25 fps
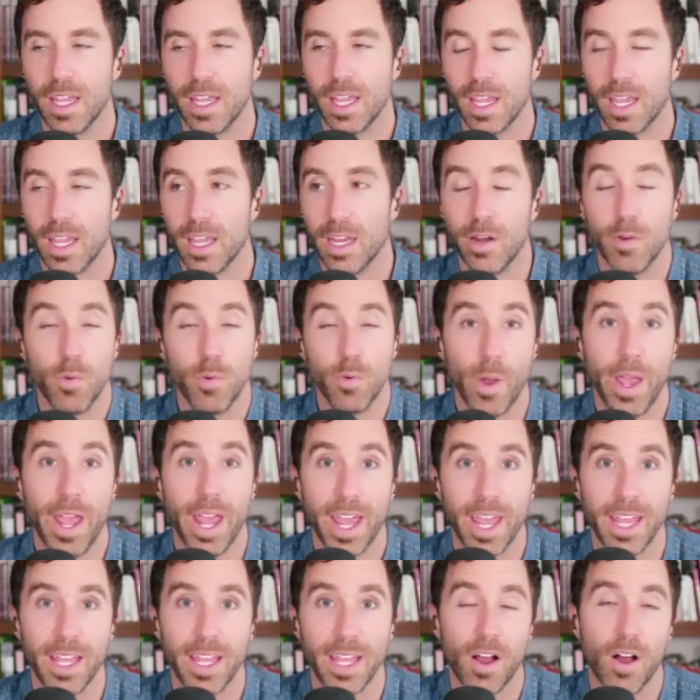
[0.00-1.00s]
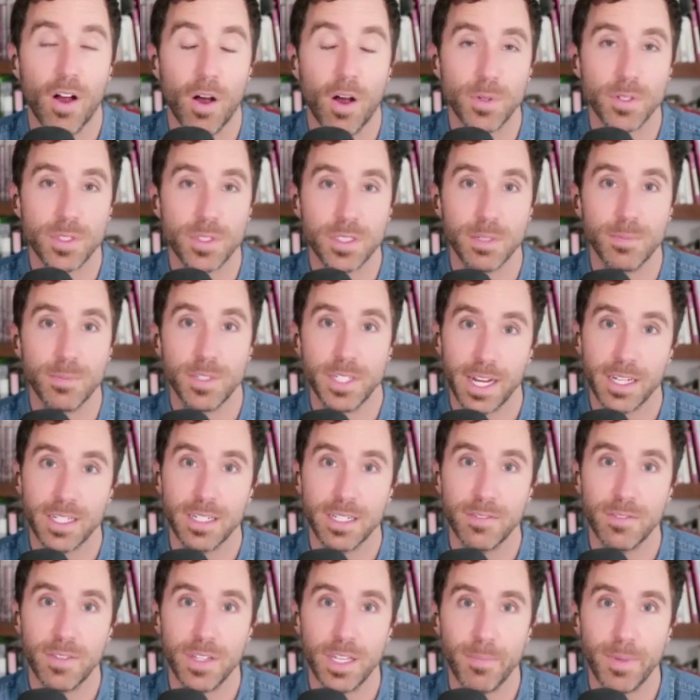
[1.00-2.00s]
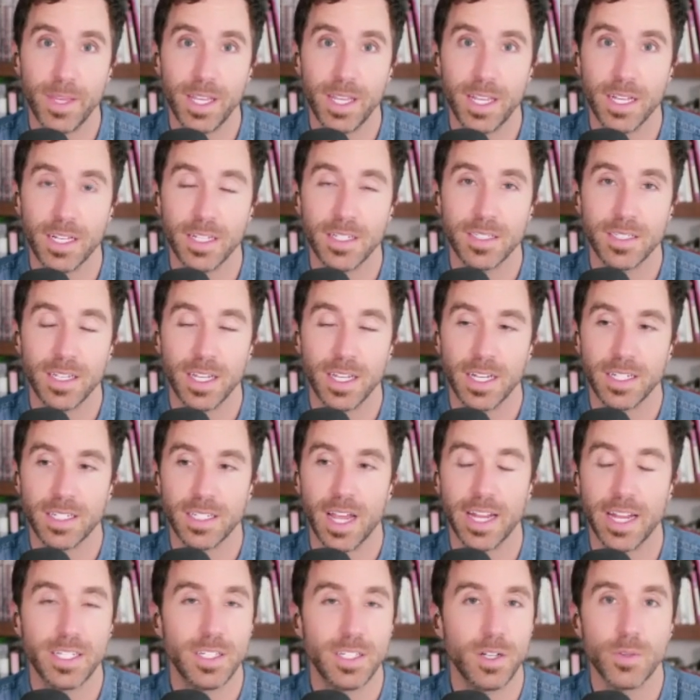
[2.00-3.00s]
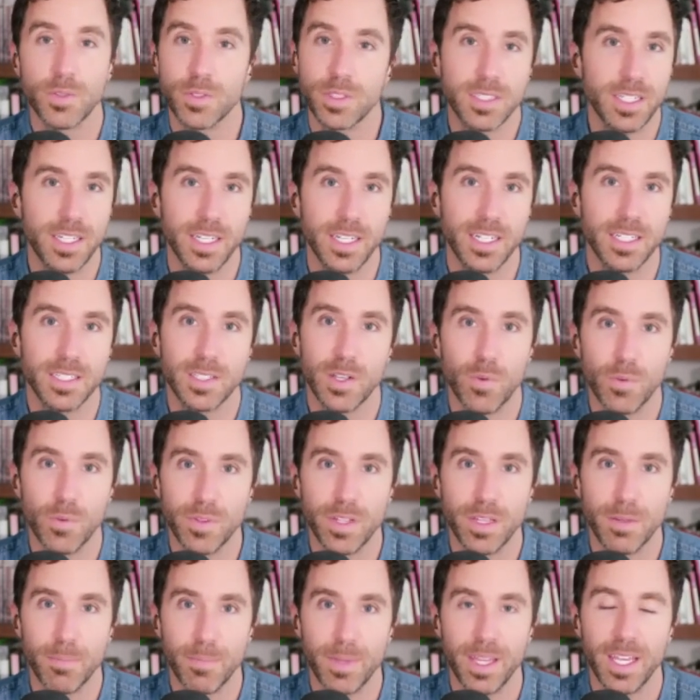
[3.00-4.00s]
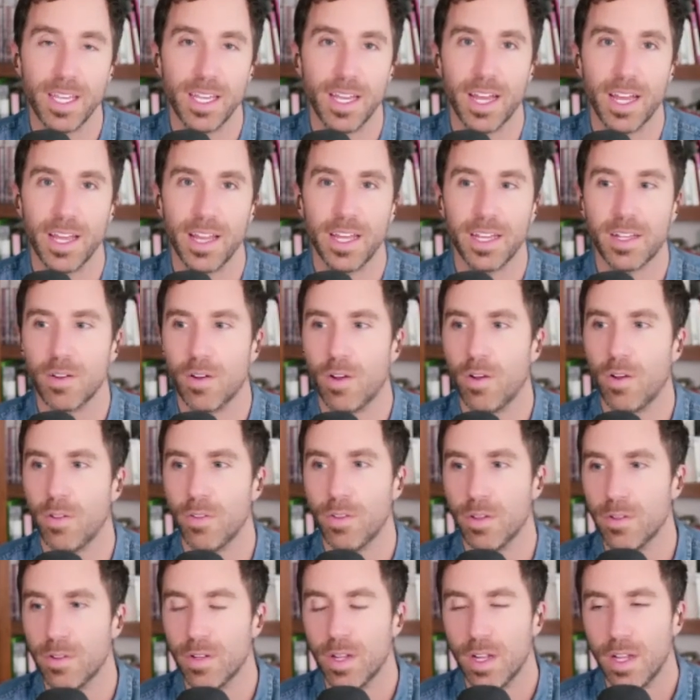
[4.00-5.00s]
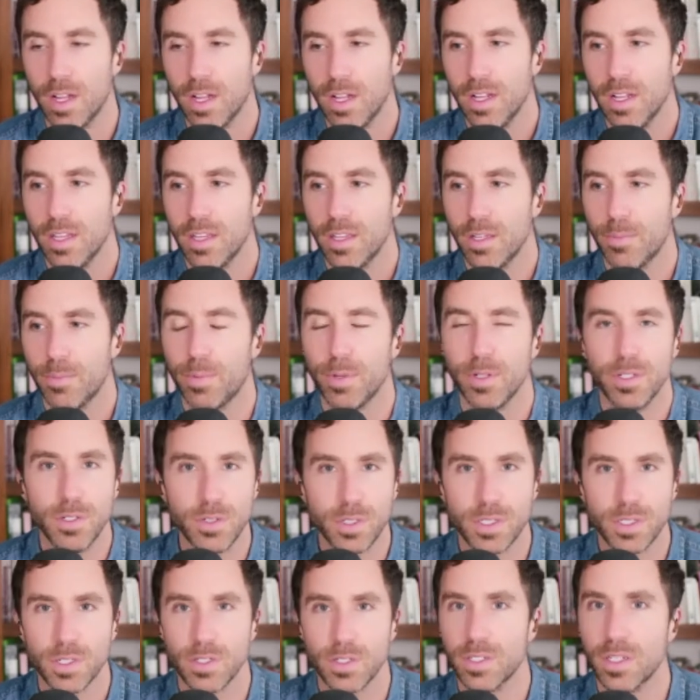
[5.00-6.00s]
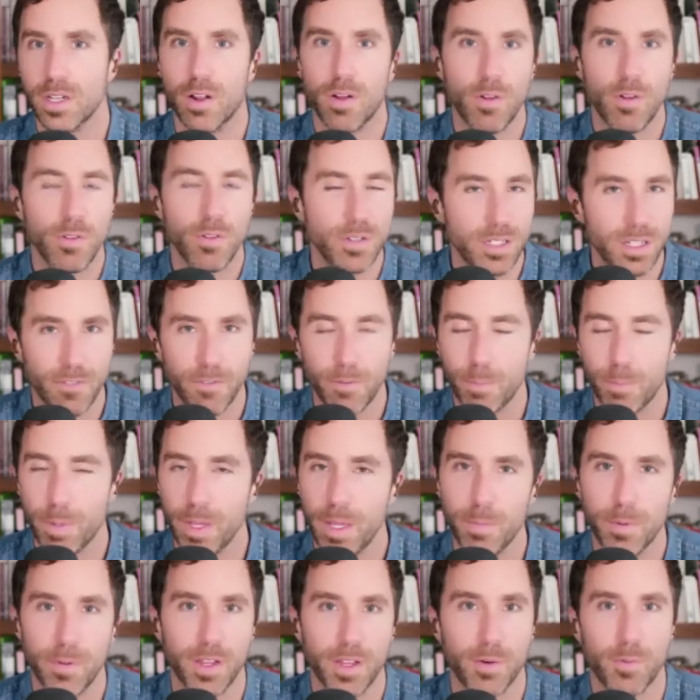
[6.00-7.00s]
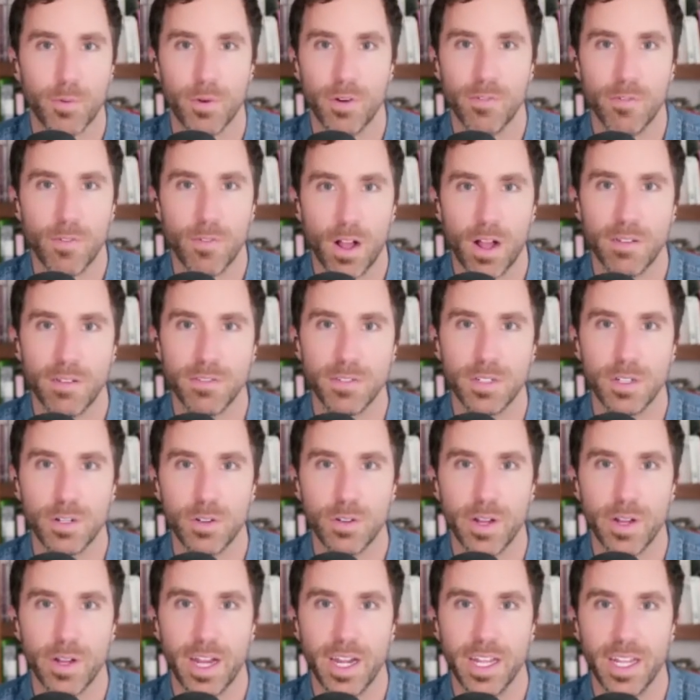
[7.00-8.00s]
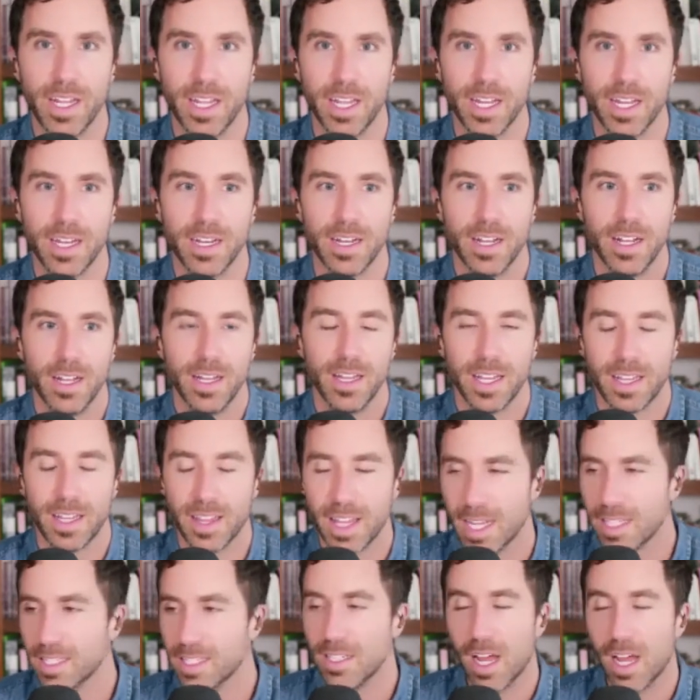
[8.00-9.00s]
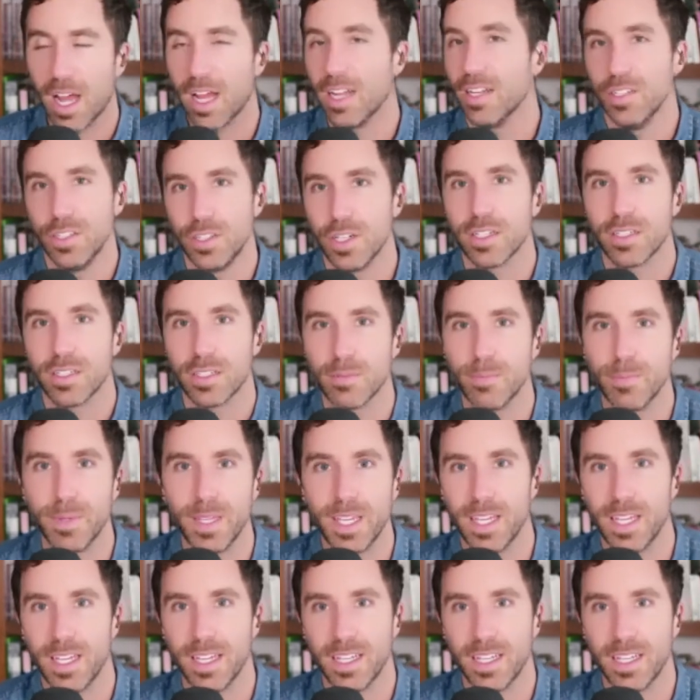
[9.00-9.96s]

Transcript: in a way almost objectively, because I don't see it as only me. I like all the producers and all the different people that were involved in creating it. Like, that's not just me.